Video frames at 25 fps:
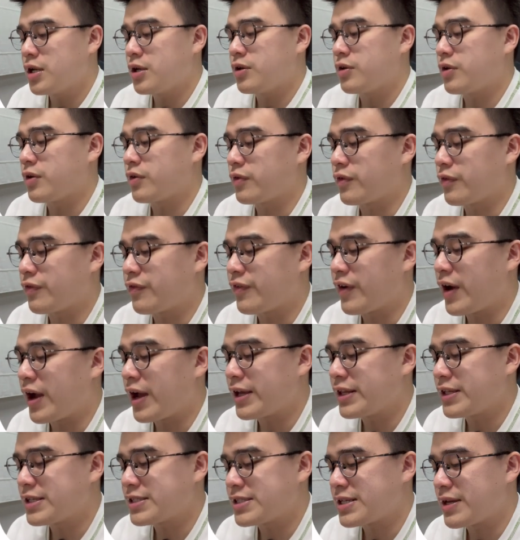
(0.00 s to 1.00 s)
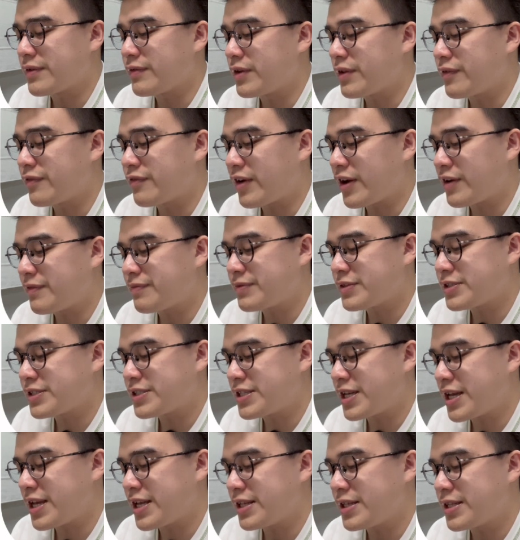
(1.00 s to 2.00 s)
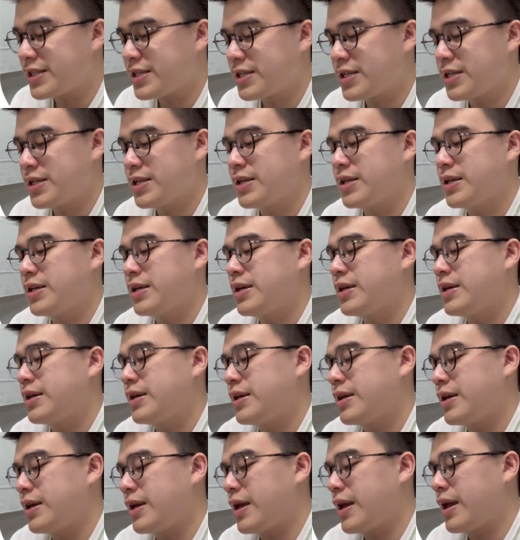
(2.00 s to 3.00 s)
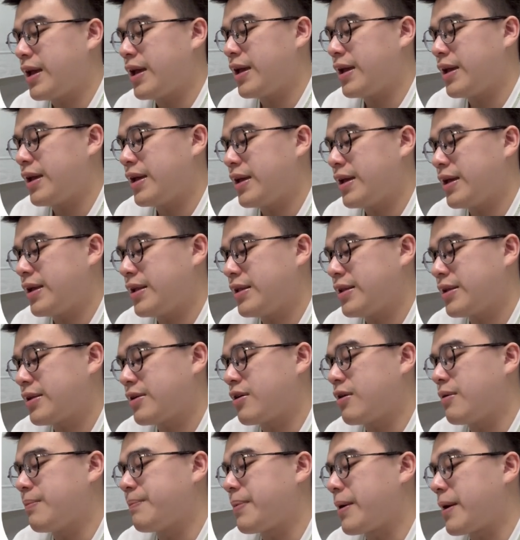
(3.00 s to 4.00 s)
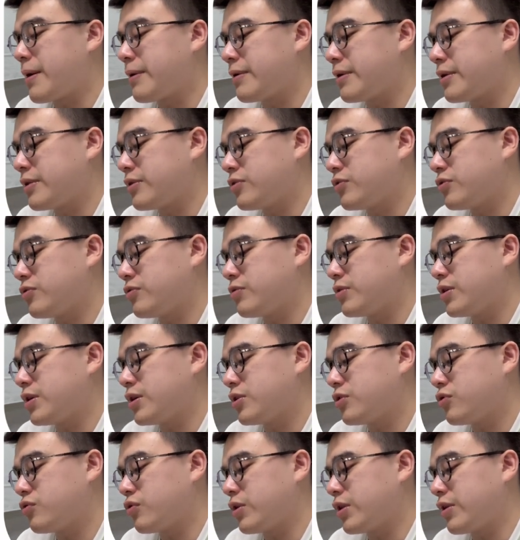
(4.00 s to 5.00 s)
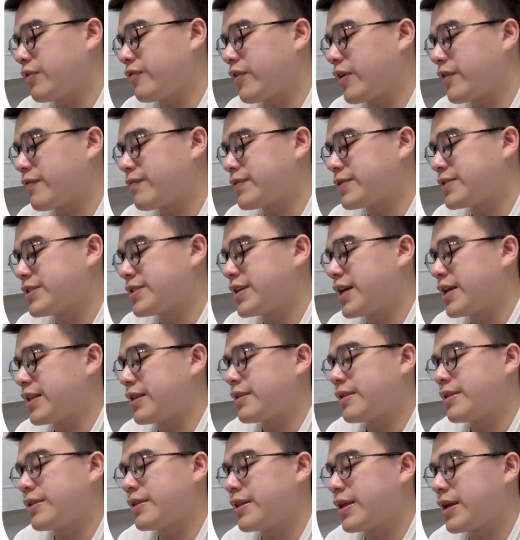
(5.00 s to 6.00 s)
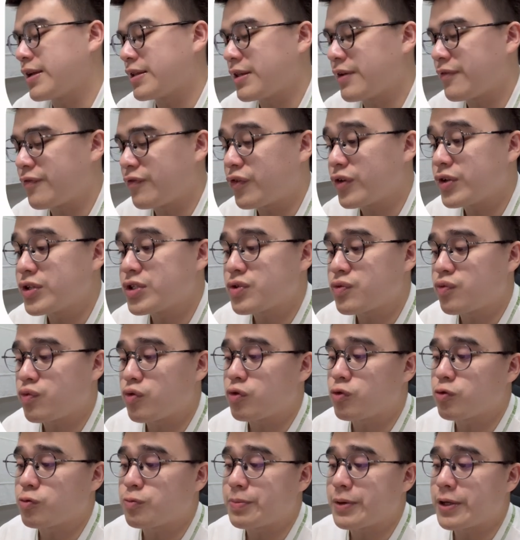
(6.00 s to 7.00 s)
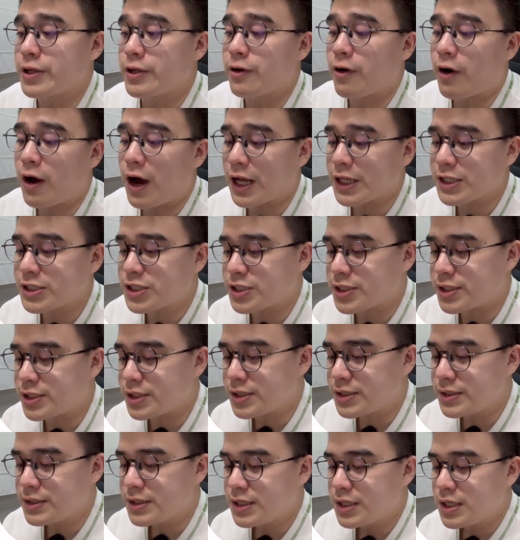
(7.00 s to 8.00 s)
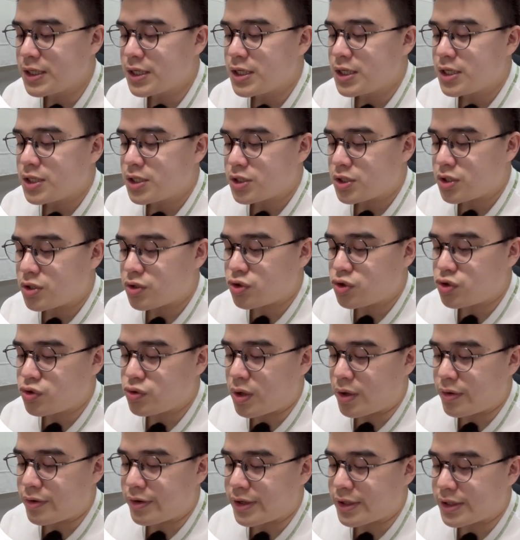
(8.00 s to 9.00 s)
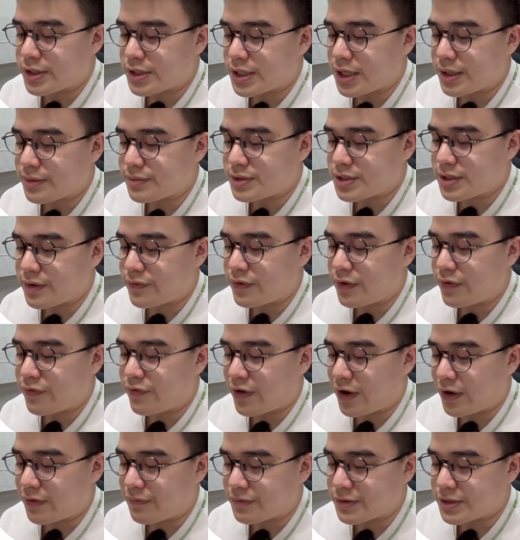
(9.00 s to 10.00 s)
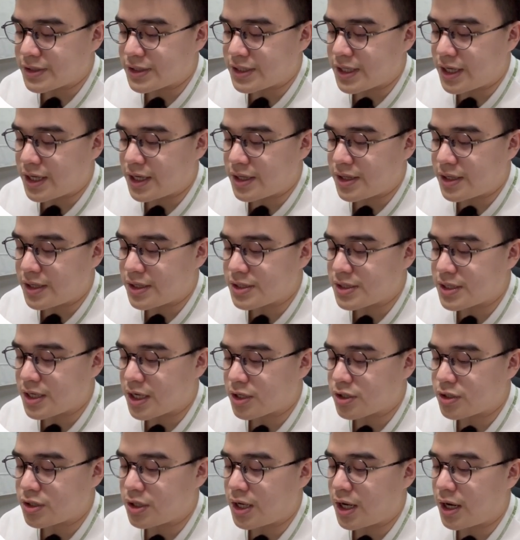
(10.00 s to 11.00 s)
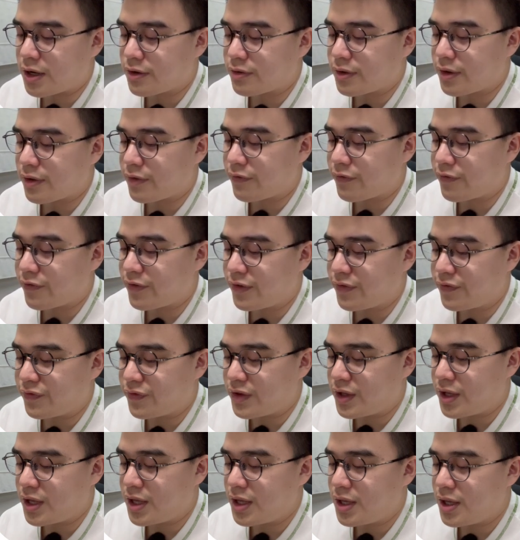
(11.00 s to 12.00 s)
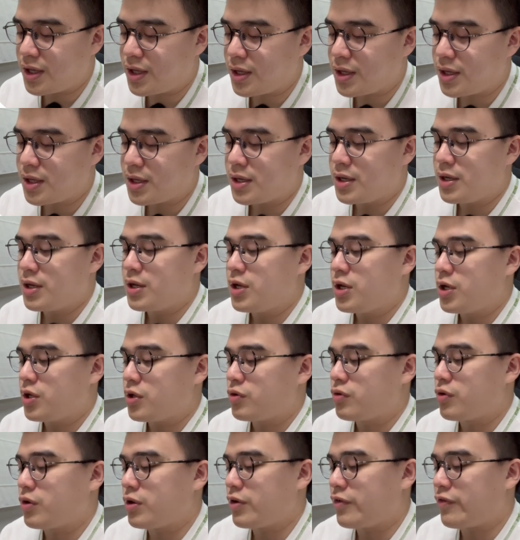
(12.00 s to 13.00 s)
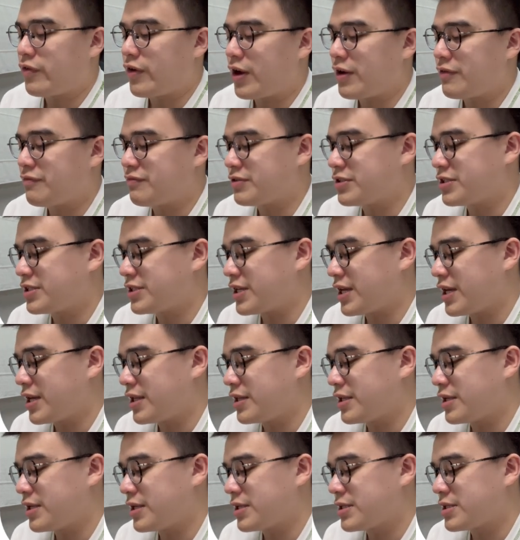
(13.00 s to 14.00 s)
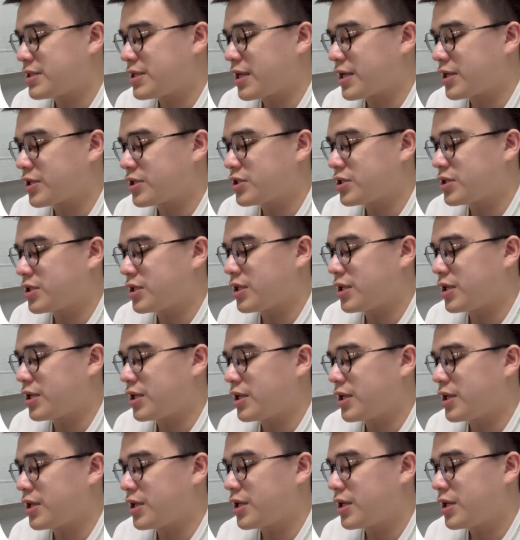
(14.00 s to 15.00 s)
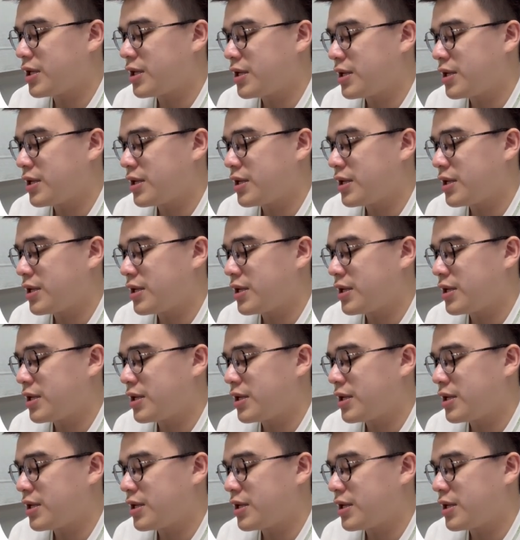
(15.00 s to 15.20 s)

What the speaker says: You have to find the 75% and compare it to the 25%. That difference will be your answer. So 200 times 75% is actually 150. 25% is actually